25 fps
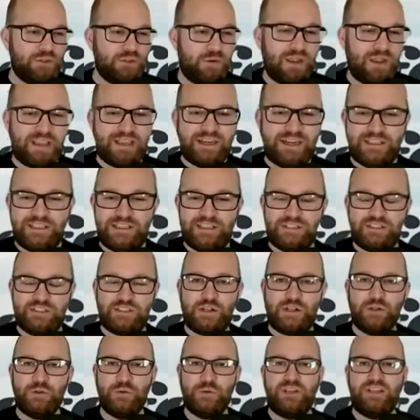I can at least
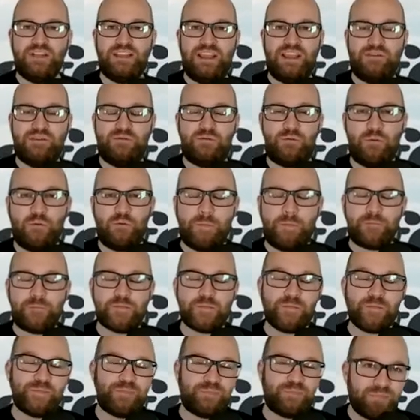tolerate that for
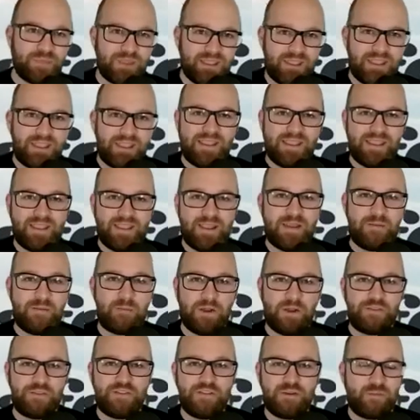a
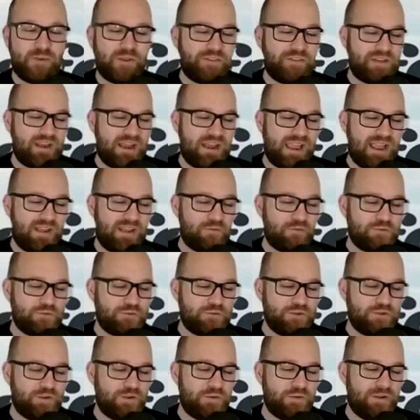month and a half or
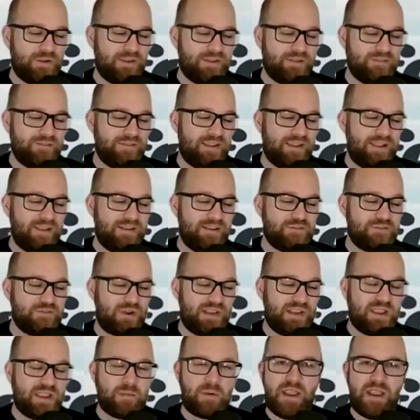so. I try to
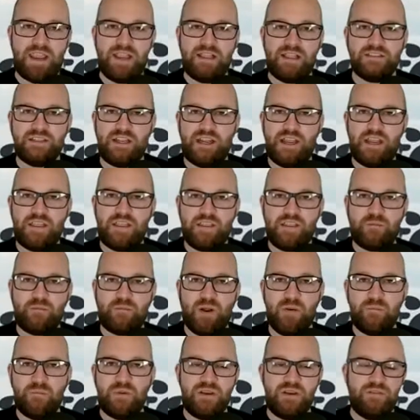get my hands on anything
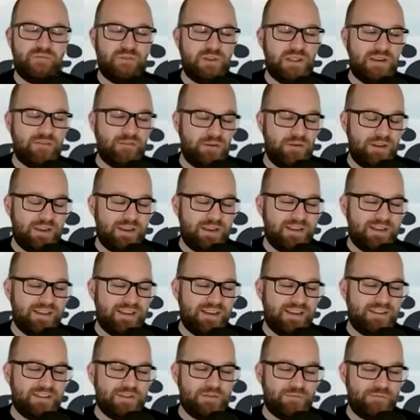pumpkin flavored
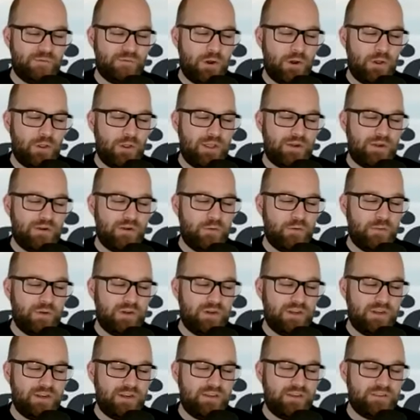in the fall. I don't know what
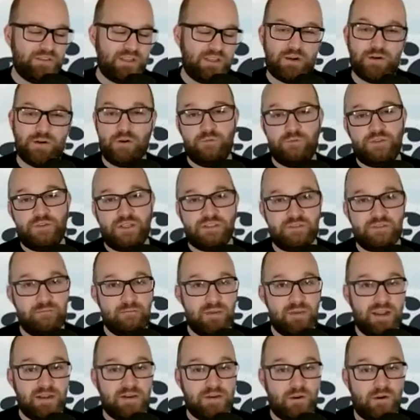it is. I don't know if that's a
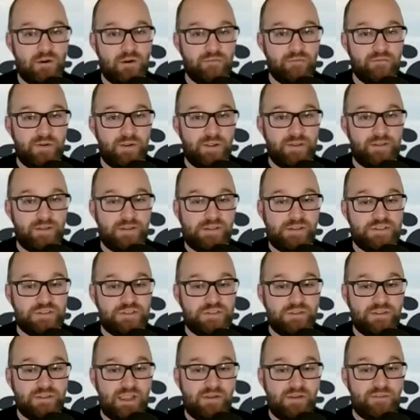man card
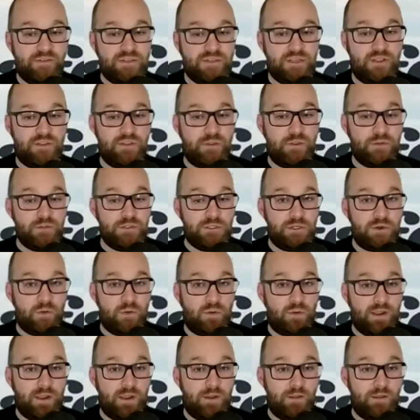violation. Haven't done those in a
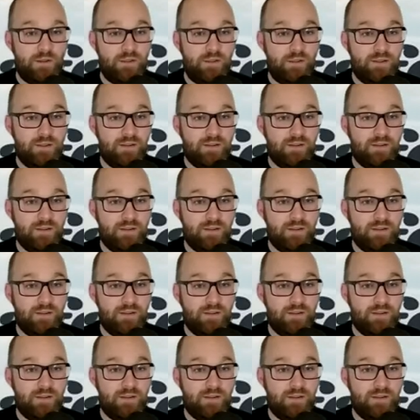while.